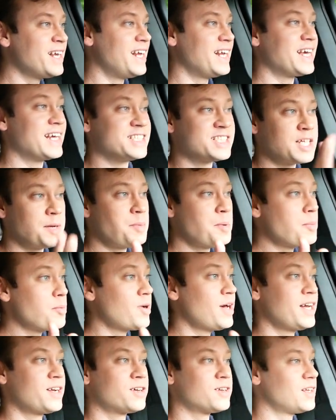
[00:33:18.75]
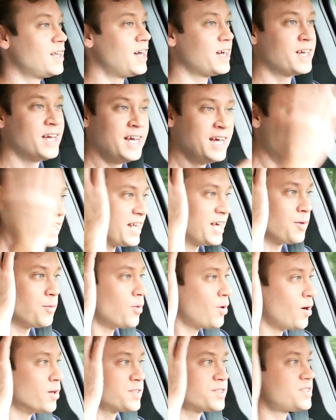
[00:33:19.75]
And again, some people had good luck. They
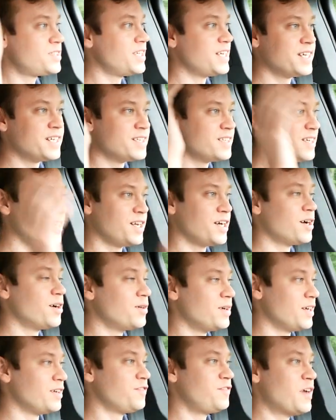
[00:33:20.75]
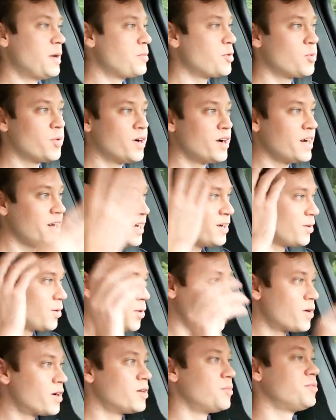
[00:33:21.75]
waltzed in, you know, in February,
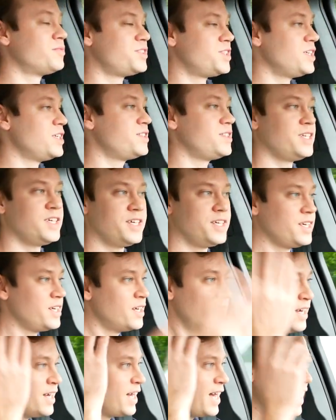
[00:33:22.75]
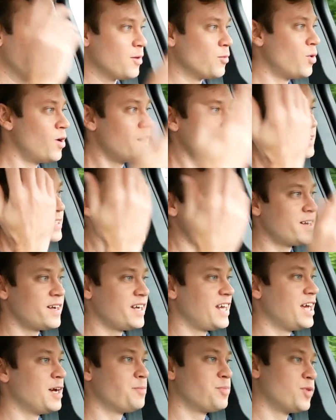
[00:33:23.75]
ordered a GT, and walked out
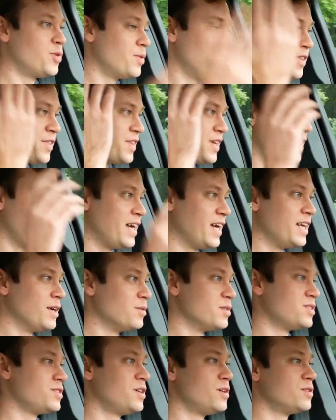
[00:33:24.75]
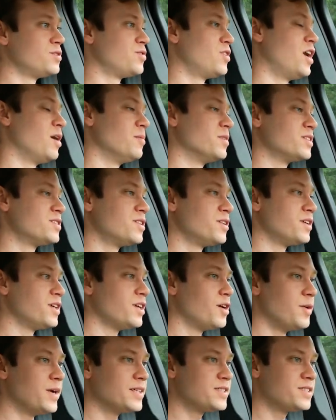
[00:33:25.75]
in April with it, and it was no drama. So
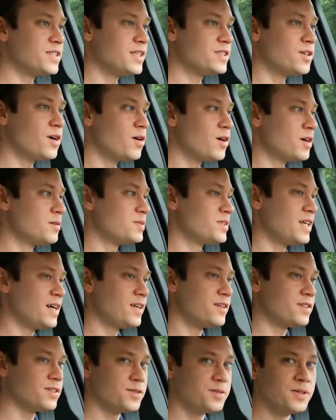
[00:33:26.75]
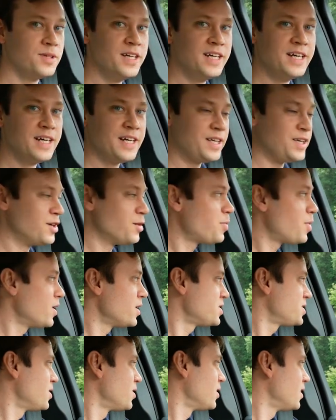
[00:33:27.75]
you know, it's it's all comes down to your
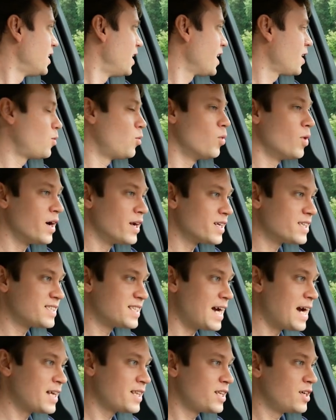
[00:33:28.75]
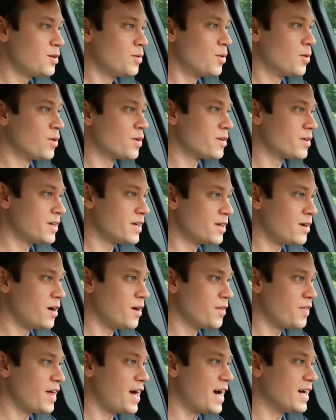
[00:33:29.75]
personal luck, what exactly you order, and
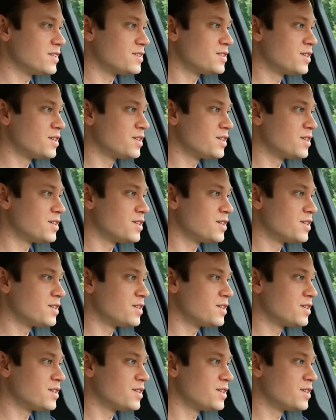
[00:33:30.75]
all that.